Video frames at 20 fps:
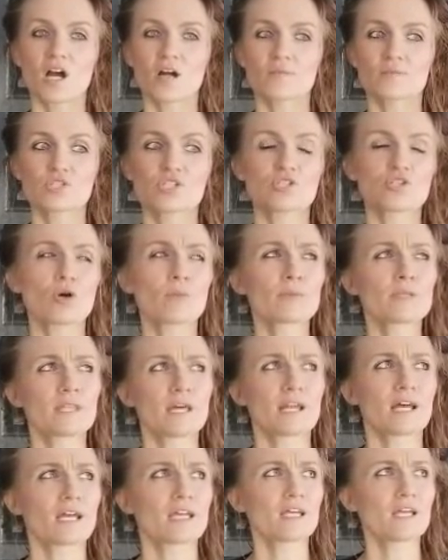She told me
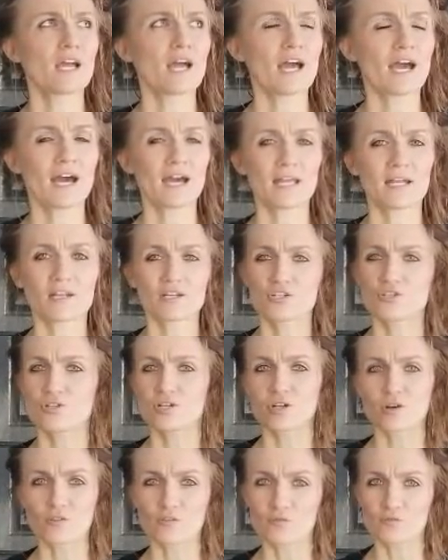that I had
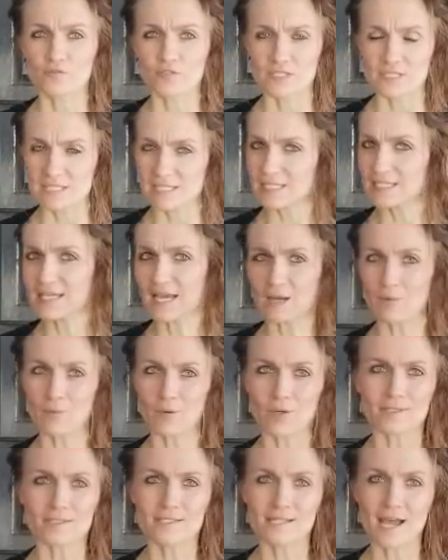adrenal fatigue at
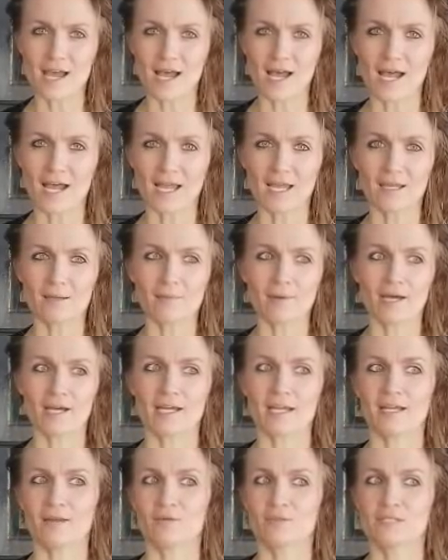one time.
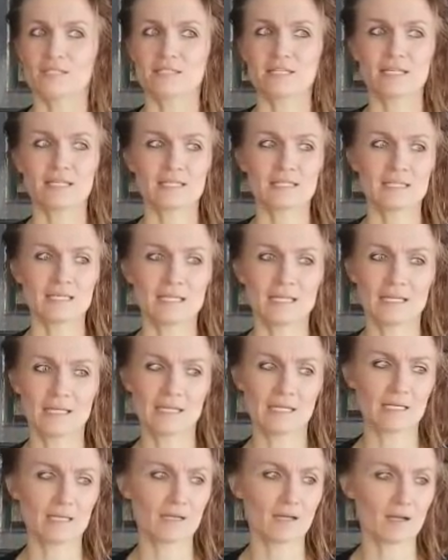I was
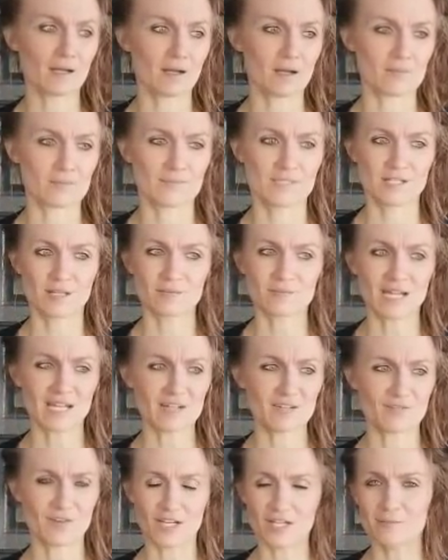taking some kind
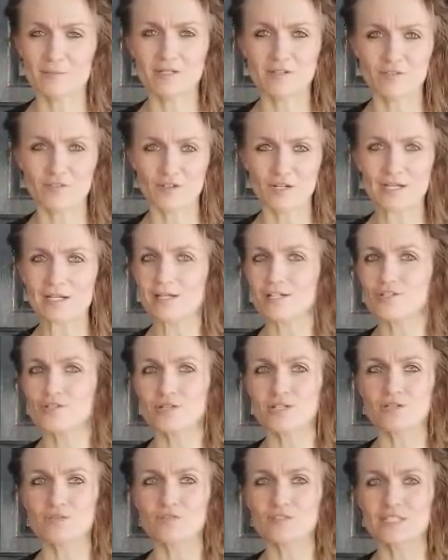of vitamin for
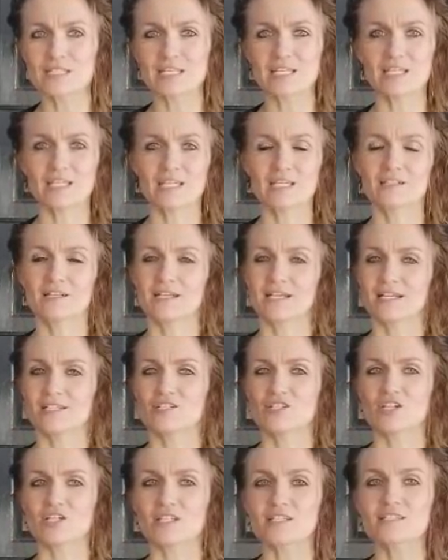adrenal fatigue. Like I
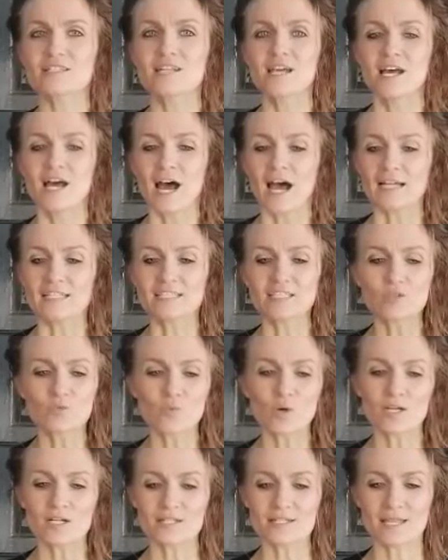didn't
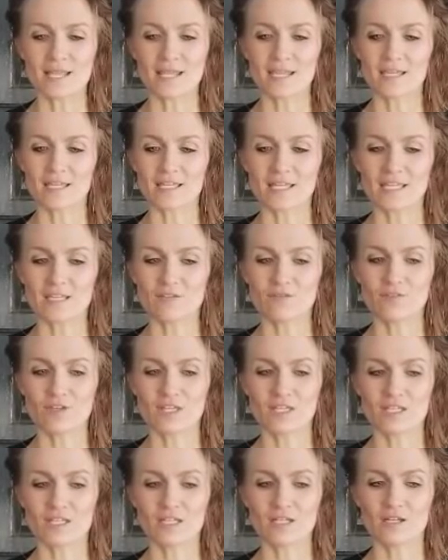want to take
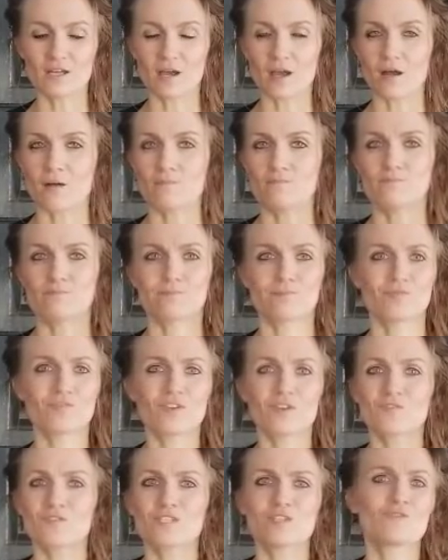even
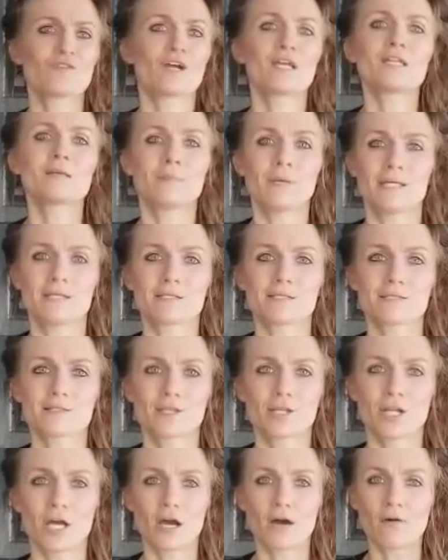50 vitamins,
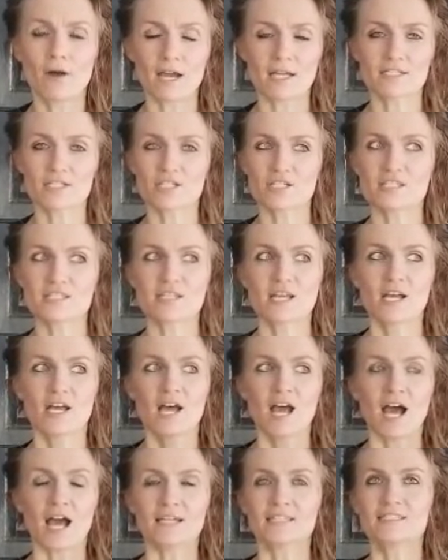I